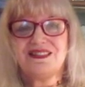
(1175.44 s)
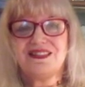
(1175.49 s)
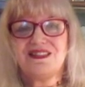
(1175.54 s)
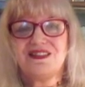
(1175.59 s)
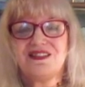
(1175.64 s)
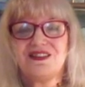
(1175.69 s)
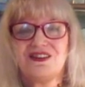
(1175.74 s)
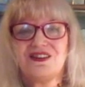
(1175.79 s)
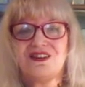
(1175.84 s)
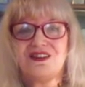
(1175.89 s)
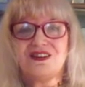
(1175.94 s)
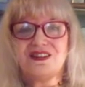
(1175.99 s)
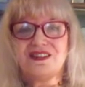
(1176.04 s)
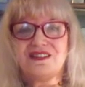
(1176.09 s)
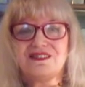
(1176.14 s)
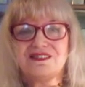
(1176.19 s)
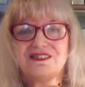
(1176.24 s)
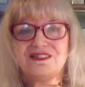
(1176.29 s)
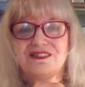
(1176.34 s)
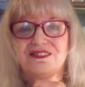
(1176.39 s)

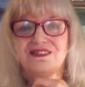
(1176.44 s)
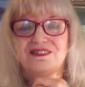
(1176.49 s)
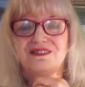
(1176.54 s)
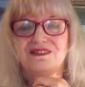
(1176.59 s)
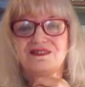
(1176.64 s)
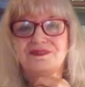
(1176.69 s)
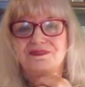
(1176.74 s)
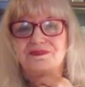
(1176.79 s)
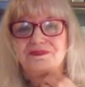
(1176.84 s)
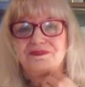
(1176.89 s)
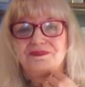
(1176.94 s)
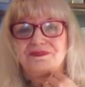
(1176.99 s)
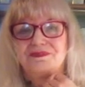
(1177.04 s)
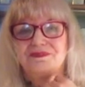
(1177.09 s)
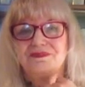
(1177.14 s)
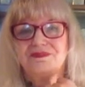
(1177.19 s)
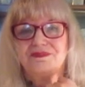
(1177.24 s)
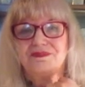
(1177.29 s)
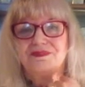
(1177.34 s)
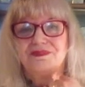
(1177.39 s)
Kind,
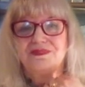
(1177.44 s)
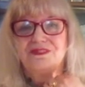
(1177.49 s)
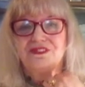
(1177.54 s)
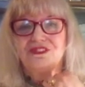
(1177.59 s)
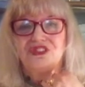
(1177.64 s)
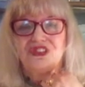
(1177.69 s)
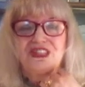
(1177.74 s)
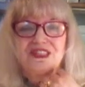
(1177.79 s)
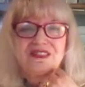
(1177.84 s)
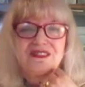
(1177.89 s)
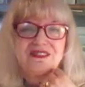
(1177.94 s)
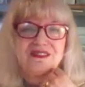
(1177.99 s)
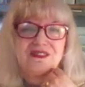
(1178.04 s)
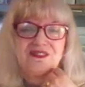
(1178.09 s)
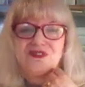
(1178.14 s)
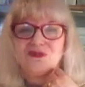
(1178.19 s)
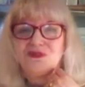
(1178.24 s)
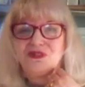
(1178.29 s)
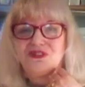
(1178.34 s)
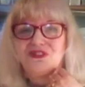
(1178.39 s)
gentle
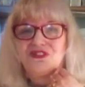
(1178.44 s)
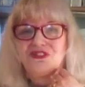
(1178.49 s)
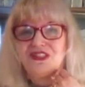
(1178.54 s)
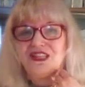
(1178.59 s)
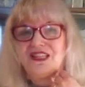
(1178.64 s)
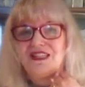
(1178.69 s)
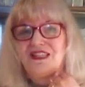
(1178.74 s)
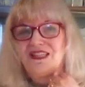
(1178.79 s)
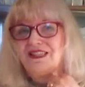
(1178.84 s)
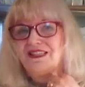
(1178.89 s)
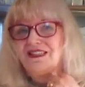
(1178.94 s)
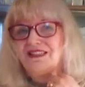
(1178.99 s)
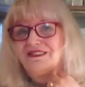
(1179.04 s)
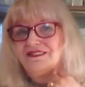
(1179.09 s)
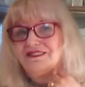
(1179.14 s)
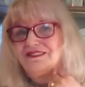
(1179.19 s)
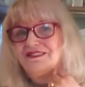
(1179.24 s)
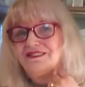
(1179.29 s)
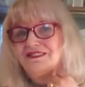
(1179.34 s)
old Mr. Dan Hannigan.